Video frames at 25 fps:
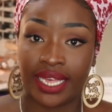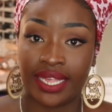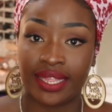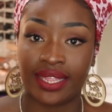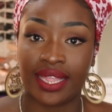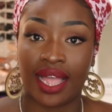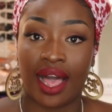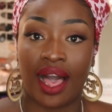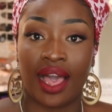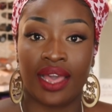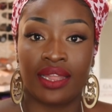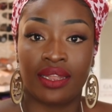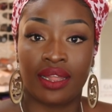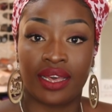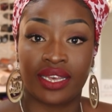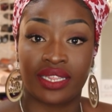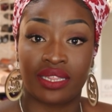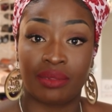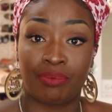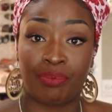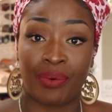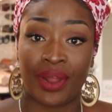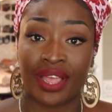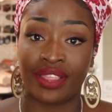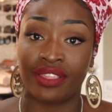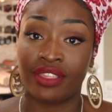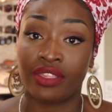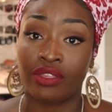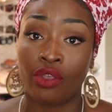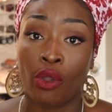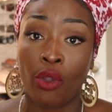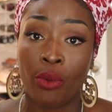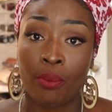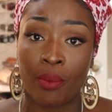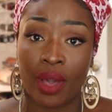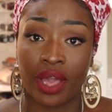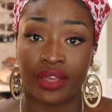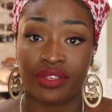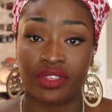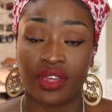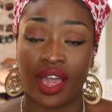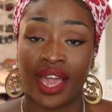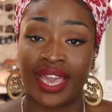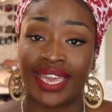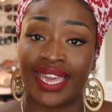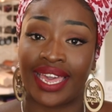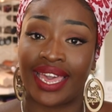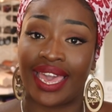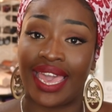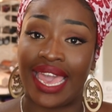is that I like the brand so much
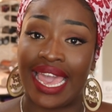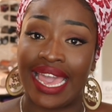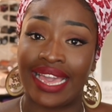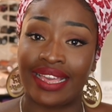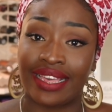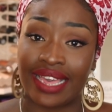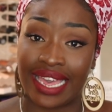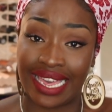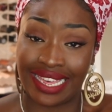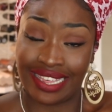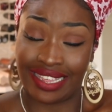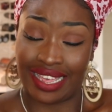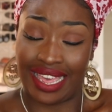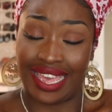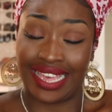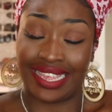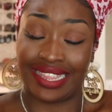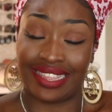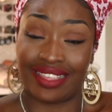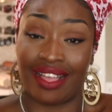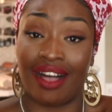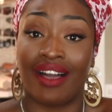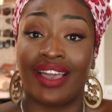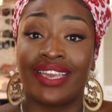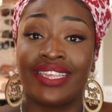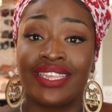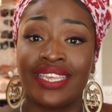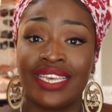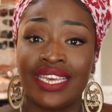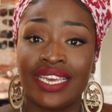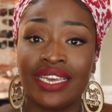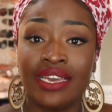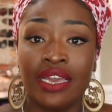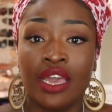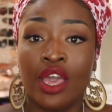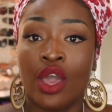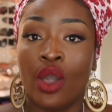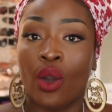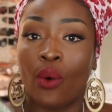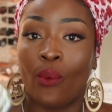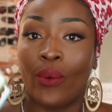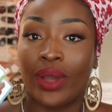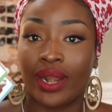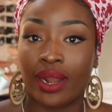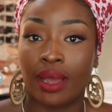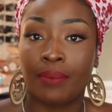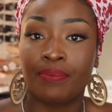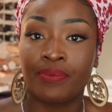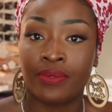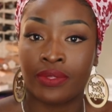I get anxiety
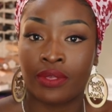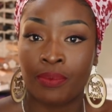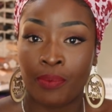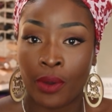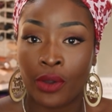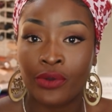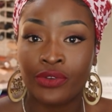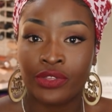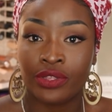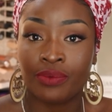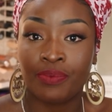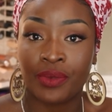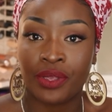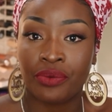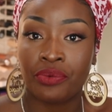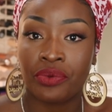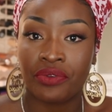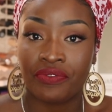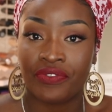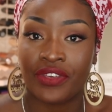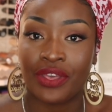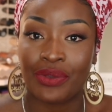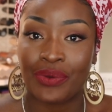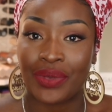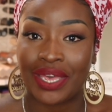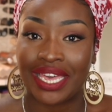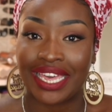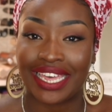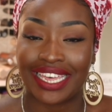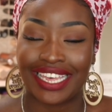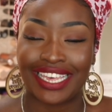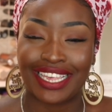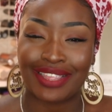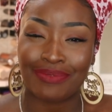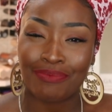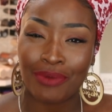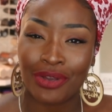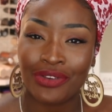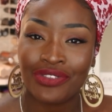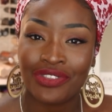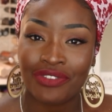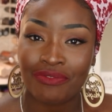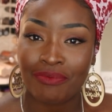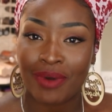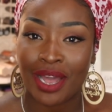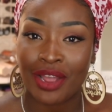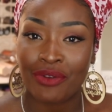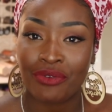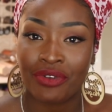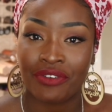when I'm supposed to be reviewing it, because most of
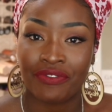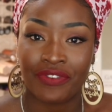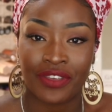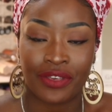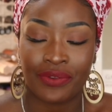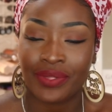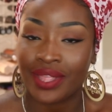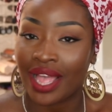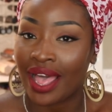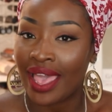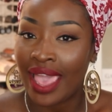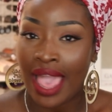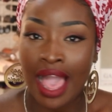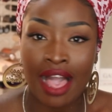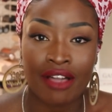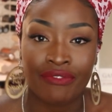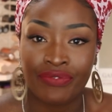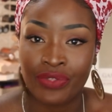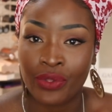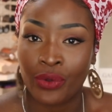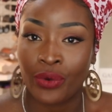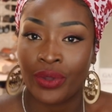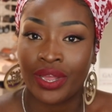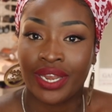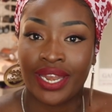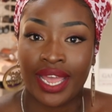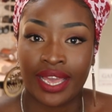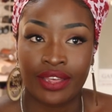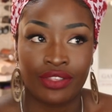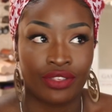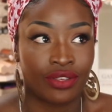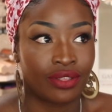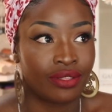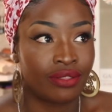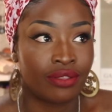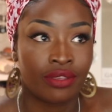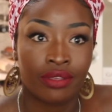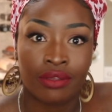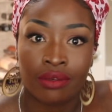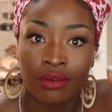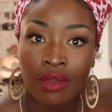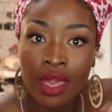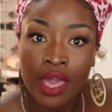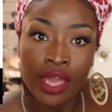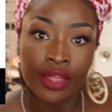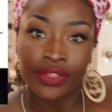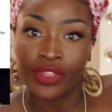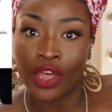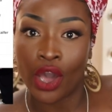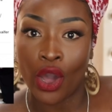my reviews I have no connection to
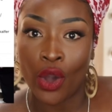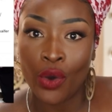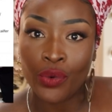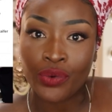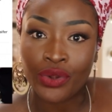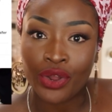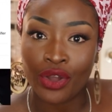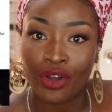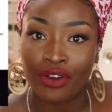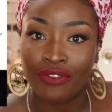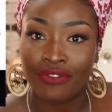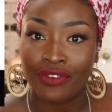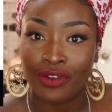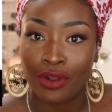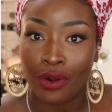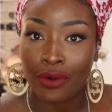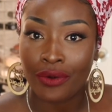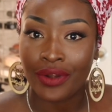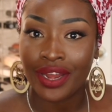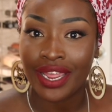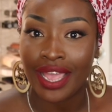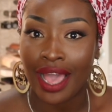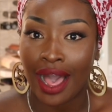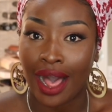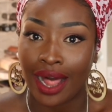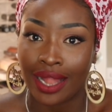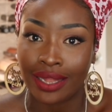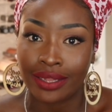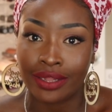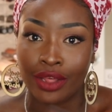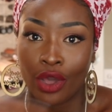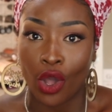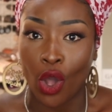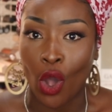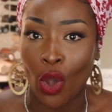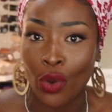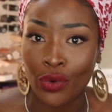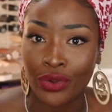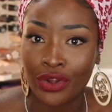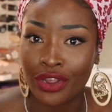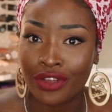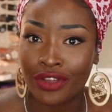the owner of L'Oreal, the owner